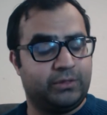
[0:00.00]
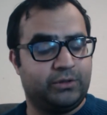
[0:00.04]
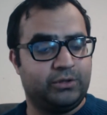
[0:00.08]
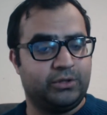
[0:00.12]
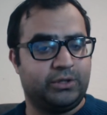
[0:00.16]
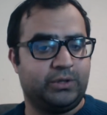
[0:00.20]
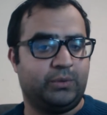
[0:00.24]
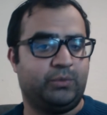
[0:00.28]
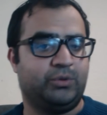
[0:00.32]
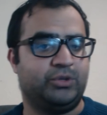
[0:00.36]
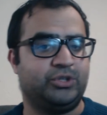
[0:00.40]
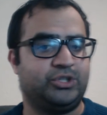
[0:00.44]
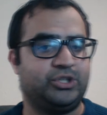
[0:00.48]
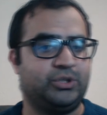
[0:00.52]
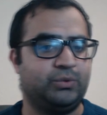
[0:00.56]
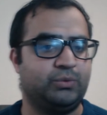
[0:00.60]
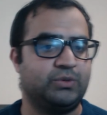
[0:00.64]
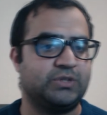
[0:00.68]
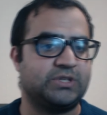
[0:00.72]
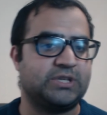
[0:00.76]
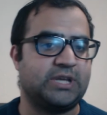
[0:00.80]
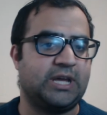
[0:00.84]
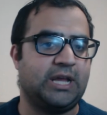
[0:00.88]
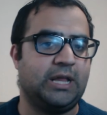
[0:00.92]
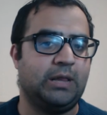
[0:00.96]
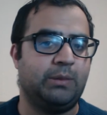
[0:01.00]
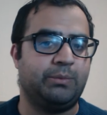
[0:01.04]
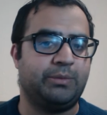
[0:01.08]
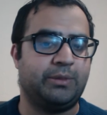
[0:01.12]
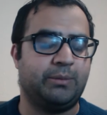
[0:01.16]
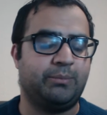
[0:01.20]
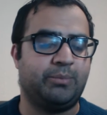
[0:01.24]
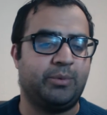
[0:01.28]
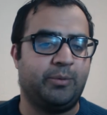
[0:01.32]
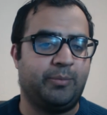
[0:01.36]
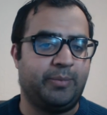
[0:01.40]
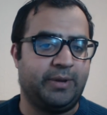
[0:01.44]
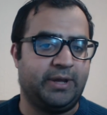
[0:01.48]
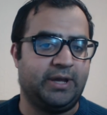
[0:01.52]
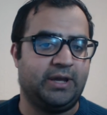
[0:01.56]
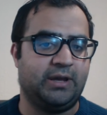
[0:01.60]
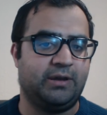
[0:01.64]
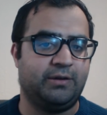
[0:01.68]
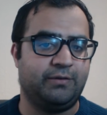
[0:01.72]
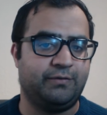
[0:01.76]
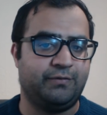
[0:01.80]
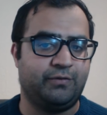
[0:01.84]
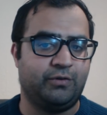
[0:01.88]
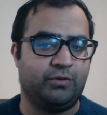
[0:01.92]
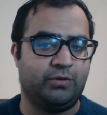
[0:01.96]
you know, she wants to help them
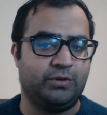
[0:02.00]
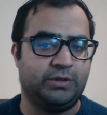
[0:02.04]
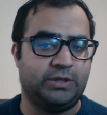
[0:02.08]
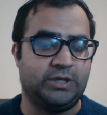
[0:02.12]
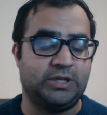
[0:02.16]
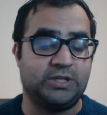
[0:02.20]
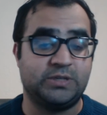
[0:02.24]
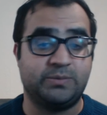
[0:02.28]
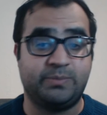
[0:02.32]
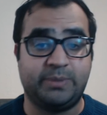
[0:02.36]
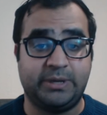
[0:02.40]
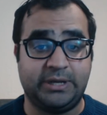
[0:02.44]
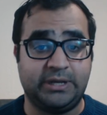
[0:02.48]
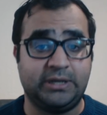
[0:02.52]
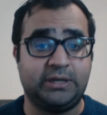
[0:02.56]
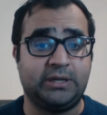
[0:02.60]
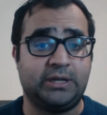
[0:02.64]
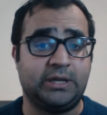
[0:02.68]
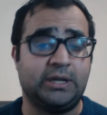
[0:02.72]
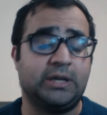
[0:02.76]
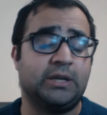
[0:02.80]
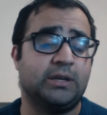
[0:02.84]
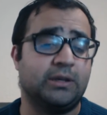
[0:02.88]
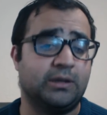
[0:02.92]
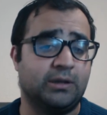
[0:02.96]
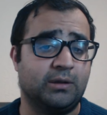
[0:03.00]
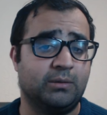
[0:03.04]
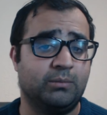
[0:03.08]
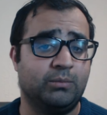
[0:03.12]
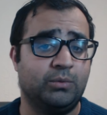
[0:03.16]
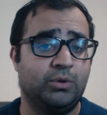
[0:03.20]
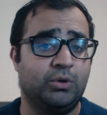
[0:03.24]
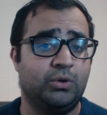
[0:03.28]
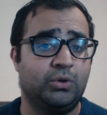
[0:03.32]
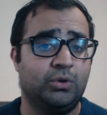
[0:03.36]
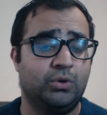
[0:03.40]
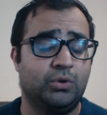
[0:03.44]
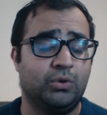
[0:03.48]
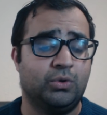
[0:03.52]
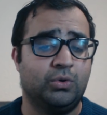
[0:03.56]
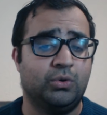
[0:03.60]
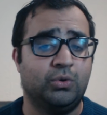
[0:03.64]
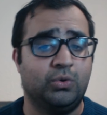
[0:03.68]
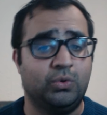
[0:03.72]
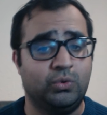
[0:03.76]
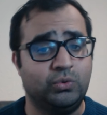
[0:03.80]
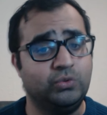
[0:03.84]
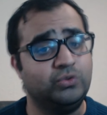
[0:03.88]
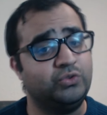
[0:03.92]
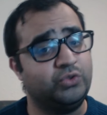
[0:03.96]
prepare for the Spade Kingdom,
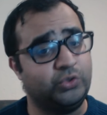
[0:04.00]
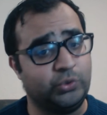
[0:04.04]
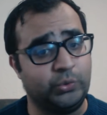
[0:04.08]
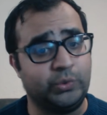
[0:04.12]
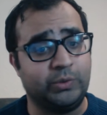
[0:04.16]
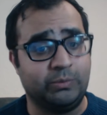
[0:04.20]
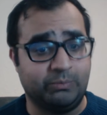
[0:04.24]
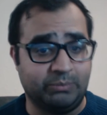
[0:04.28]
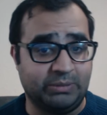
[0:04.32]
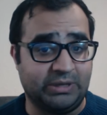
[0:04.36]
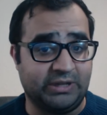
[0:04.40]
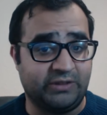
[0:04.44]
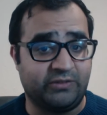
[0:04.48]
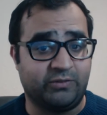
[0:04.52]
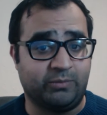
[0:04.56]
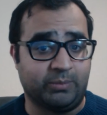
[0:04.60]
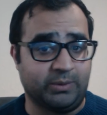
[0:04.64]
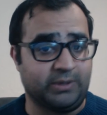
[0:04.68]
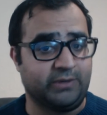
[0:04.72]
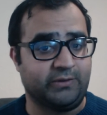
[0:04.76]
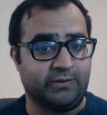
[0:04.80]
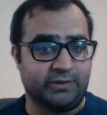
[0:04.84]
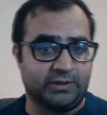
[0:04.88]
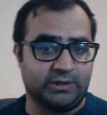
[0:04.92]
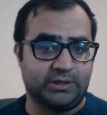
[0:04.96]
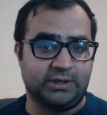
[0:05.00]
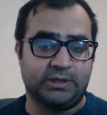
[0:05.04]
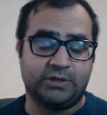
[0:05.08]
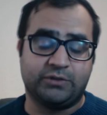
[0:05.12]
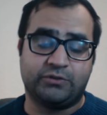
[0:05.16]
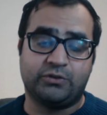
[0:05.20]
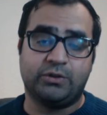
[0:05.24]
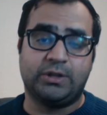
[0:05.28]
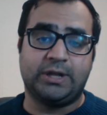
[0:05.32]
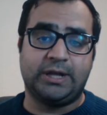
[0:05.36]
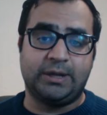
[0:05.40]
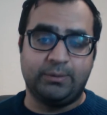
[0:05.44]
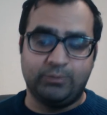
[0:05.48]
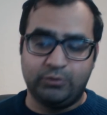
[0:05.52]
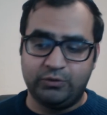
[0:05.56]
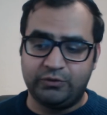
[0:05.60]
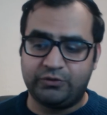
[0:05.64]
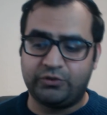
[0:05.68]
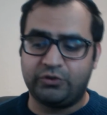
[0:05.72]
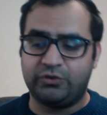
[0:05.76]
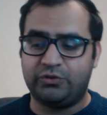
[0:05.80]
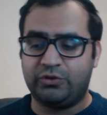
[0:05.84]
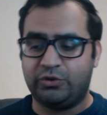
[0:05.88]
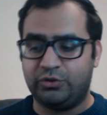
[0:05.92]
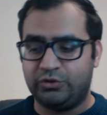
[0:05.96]
who's doing bits basically. So that
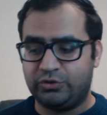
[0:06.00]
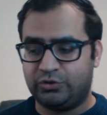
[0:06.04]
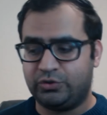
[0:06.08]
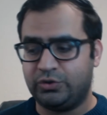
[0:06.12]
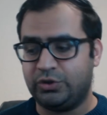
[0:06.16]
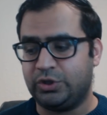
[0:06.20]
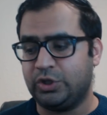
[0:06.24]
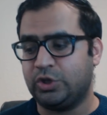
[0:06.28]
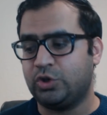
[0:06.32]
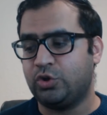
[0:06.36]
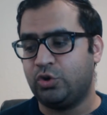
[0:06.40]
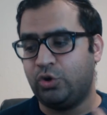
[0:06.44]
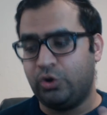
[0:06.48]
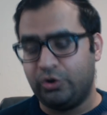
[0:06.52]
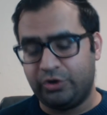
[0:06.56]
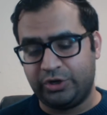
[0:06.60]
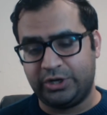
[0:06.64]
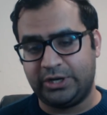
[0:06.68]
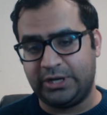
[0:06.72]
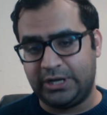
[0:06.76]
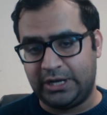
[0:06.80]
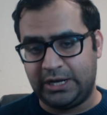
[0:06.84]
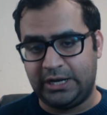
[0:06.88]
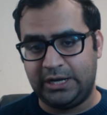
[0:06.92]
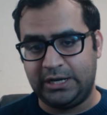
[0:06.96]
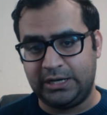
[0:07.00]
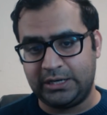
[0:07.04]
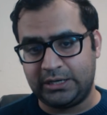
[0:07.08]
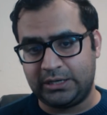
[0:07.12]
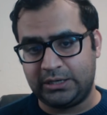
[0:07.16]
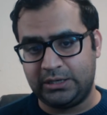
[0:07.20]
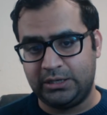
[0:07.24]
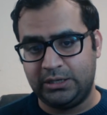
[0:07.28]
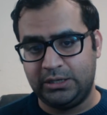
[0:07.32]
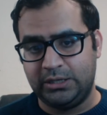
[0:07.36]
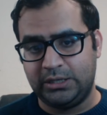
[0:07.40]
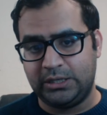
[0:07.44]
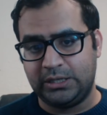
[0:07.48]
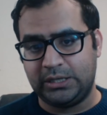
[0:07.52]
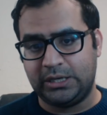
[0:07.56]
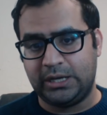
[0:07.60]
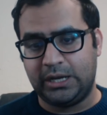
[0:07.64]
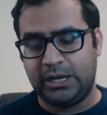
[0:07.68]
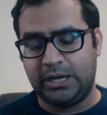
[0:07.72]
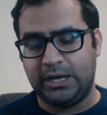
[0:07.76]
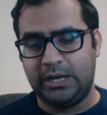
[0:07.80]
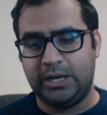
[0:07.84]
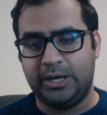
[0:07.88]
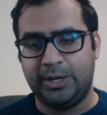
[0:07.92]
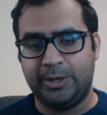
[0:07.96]
moves on to the current arc,
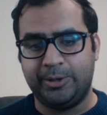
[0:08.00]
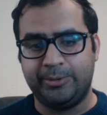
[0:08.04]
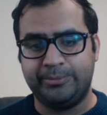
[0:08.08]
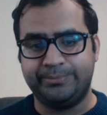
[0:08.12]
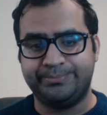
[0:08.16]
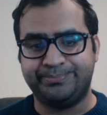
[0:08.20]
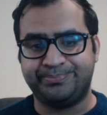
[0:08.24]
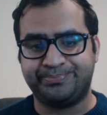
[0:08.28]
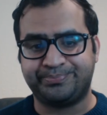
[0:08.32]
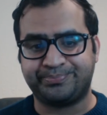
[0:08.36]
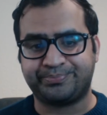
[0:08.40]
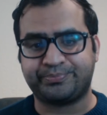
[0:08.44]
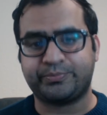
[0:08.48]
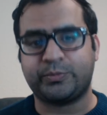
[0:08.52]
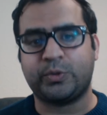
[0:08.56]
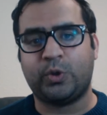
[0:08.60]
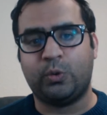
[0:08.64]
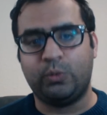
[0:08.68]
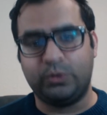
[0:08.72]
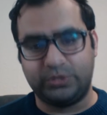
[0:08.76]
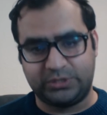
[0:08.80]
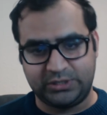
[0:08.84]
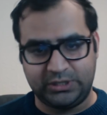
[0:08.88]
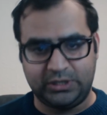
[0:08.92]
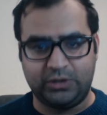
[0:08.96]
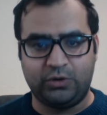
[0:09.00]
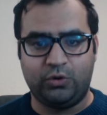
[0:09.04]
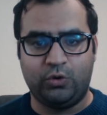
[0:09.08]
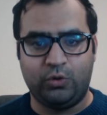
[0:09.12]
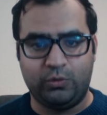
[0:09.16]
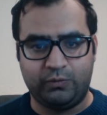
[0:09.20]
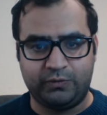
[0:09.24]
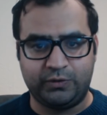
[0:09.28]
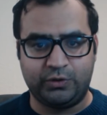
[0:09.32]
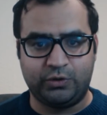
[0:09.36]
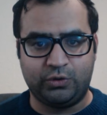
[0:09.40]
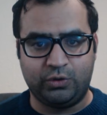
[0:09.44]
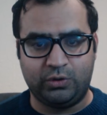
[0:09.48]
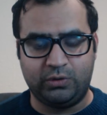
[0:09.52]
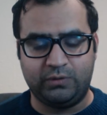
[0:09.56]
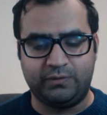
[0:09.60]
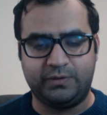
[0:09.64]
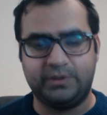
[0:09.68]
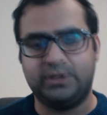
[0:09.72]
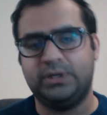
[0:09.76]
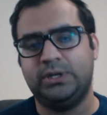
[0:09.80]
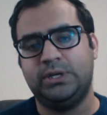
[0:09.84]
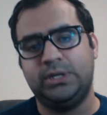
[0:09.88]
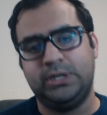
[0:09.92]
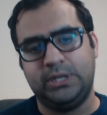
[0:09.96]
which I'll hopefully go
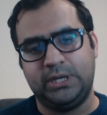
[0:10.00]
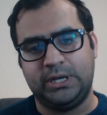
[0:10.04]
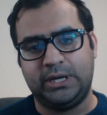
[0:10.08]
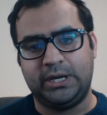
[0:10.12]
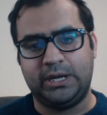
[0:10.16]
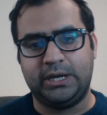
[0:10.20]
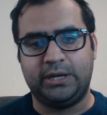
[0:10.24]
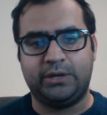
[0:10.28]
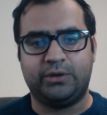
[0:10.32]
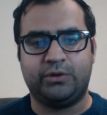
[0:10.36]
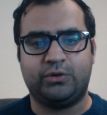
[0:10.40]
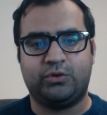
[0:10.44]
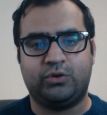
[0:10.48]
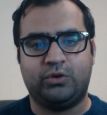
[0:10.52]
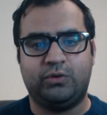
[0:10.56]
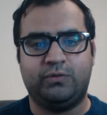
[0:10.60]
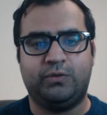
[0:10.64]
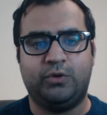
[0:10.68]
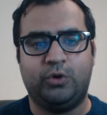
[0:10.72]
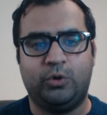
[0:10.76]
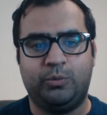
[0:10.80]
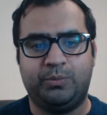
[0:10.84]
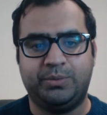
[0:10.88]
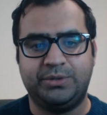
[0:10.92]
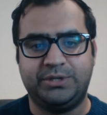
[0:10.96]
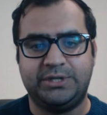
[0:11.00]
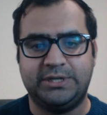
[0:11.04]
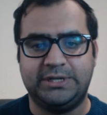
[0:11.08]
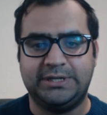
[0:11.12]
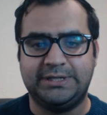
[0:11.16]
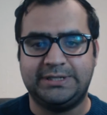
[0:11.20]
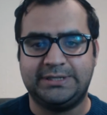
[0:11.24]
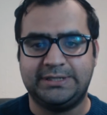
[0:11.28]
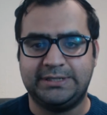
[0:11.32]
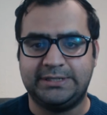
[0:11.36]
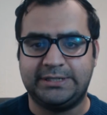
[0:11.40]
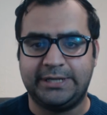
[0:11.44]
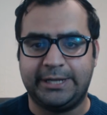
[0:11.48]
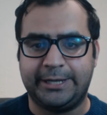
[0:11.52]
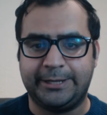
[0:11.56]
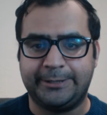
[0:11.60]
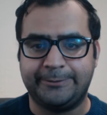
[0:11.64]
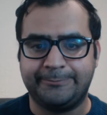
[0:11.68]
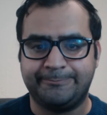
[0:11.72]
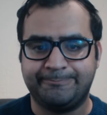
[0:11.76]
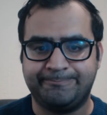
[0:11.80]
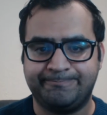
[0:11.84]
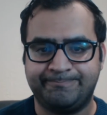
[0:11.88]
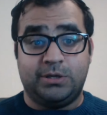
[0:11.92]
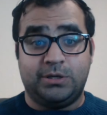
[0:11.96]
over and cover up till today.
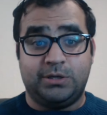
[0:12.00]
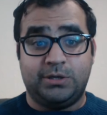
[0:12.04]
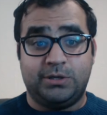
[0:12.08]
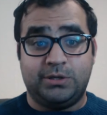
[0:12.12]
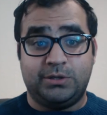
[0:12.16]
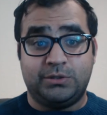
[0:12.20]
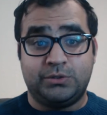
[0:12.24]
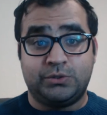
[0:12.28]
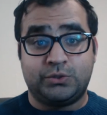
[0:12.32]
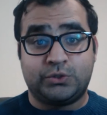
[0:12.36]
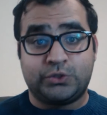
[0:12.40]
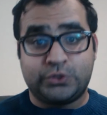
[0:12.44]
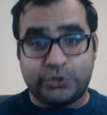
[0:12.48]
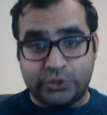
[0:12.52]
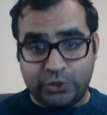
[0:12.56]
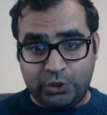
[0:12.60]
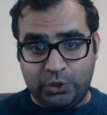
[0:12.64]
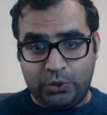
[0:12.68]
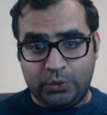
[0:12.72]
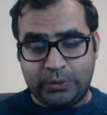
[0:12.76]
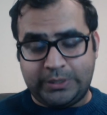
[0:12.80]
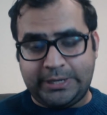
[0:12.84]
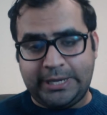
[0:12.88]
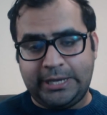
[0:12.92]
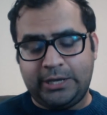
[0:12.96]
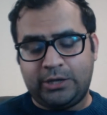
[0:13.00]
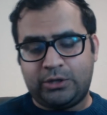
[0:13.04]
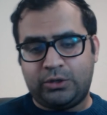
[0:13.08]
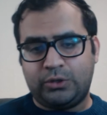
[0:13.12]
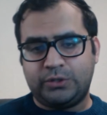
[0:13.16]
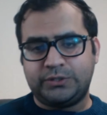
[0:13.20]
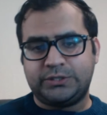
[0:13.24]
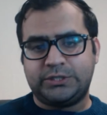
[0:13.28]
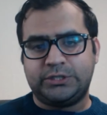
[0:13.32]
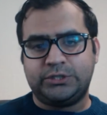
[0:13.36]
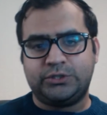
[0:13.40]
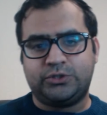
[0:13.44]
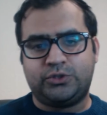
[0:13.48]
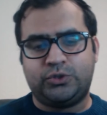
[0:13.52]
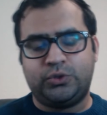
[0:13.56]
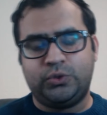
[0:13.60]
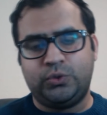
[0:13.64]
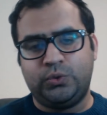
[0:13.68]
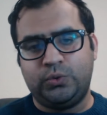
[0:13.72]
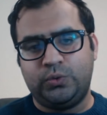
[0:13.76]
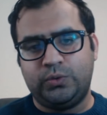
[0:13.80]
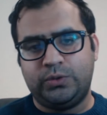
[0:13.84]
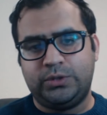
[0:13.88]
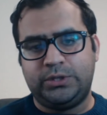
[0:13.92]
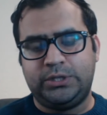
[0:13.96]
So, getting closer
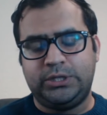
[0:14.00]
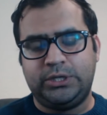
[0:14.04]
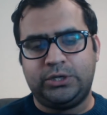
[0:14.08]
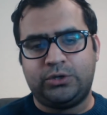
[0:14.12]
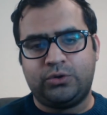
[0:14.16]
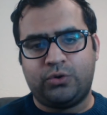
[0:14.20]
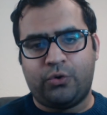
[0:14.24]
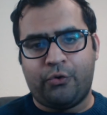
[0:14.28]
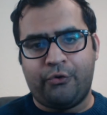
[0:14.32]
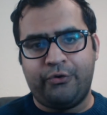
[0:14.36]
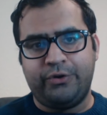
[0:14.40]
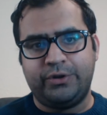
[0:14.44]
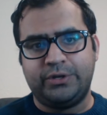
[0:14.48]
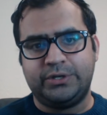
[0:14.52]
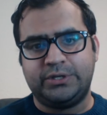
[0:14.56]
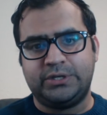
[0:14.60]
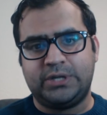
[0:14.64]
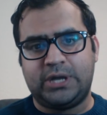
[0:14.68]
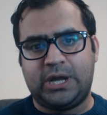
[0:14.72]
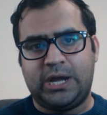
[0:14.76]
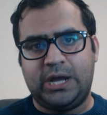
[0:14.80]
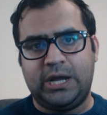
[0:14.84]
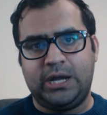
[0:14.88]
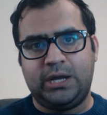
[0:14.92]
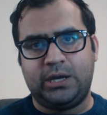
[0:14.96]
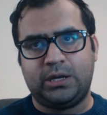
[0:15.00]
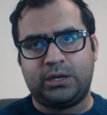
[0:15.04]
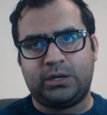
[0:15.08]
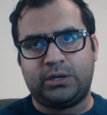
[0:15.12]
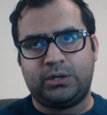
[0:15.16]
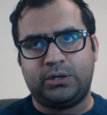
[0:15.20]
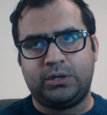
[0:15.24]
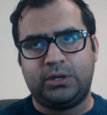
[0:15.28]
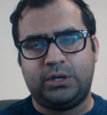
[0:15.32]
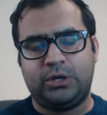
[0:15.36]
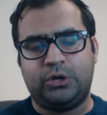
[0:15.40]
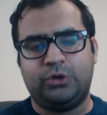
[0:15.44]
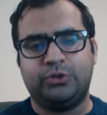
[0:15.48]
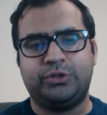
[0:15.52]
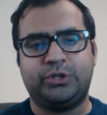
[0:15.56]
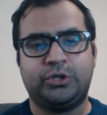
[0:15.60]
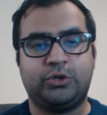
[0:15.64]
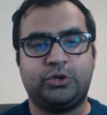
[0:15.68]
to the current arc, or